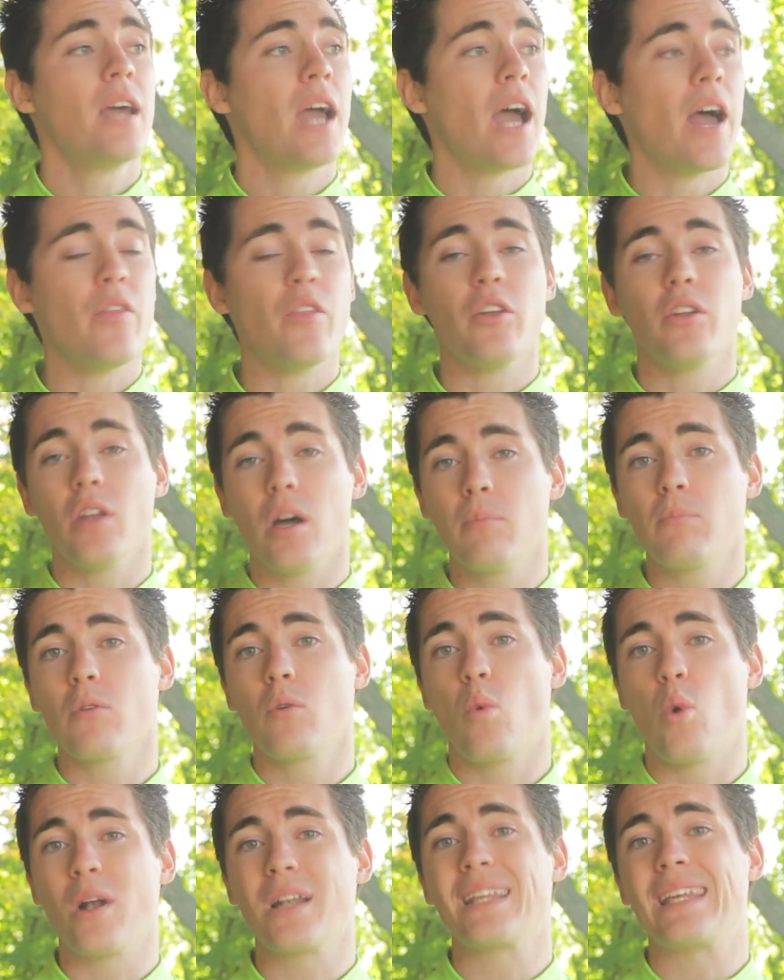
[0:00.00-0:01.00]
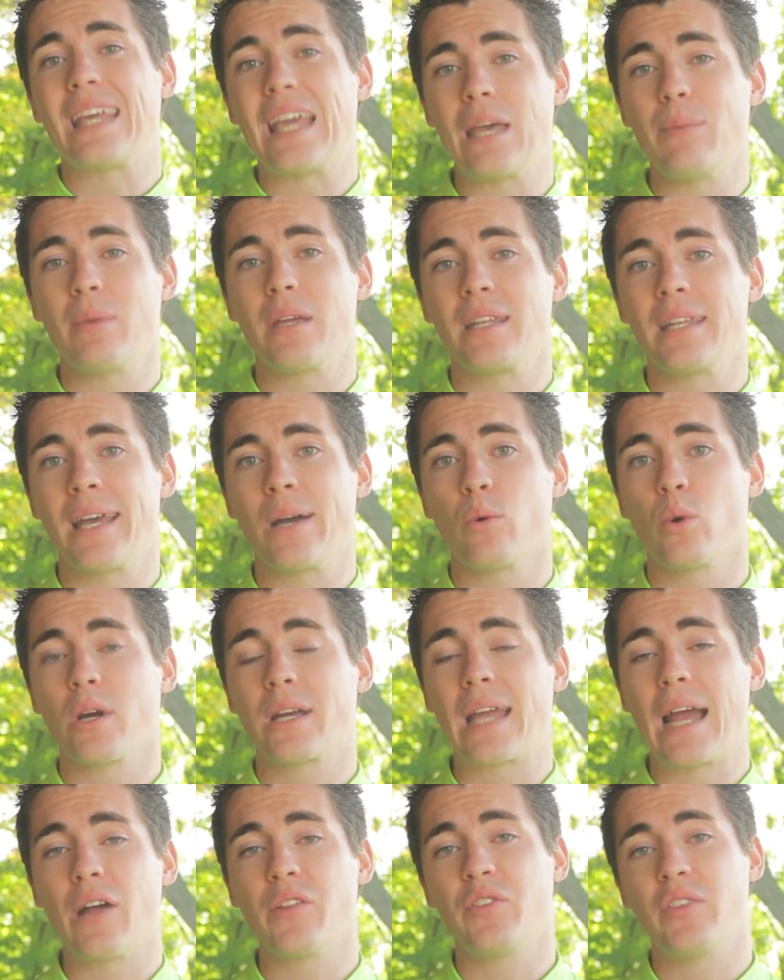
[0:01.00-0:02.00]
And the number 1 gaming
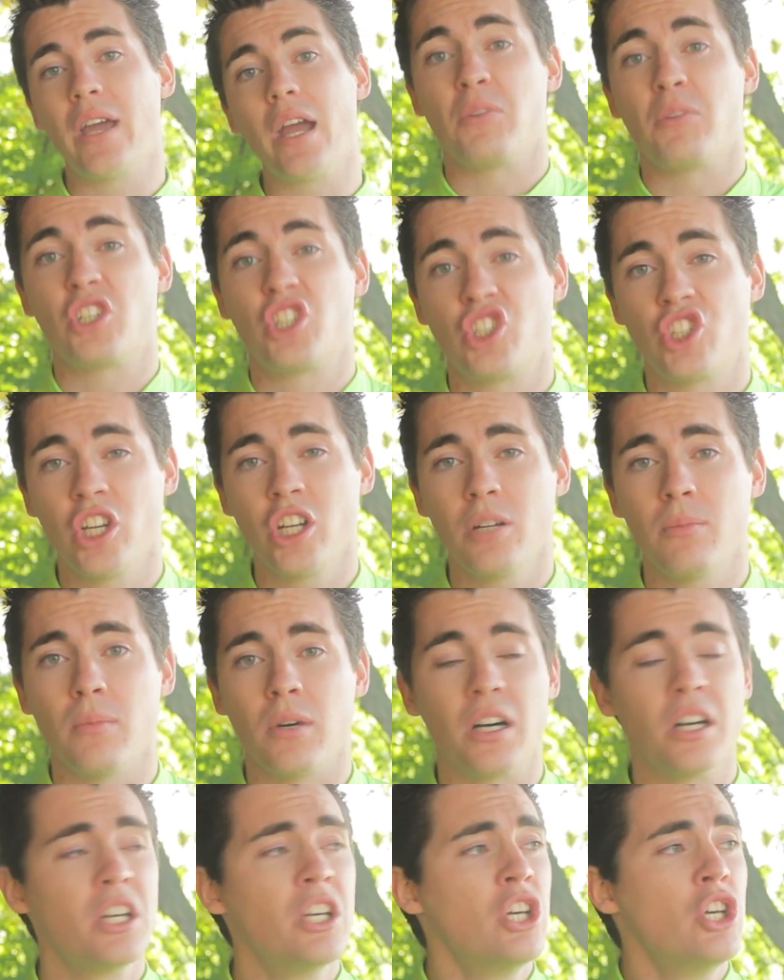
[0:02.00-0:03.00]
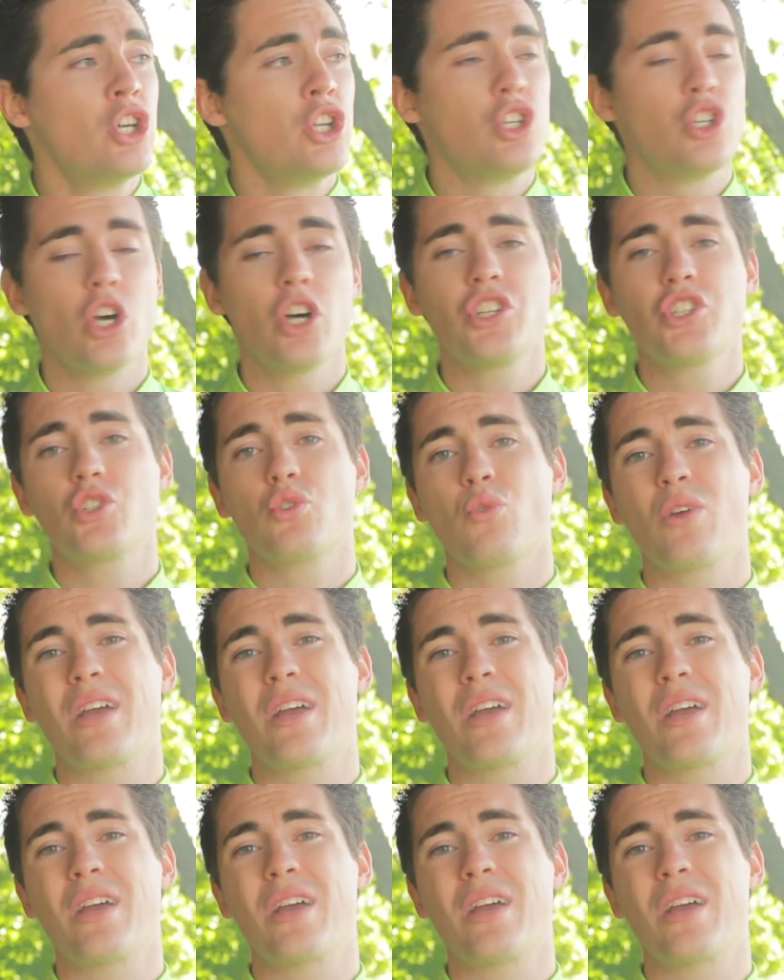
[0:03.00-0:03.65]
network out there, Machinima, just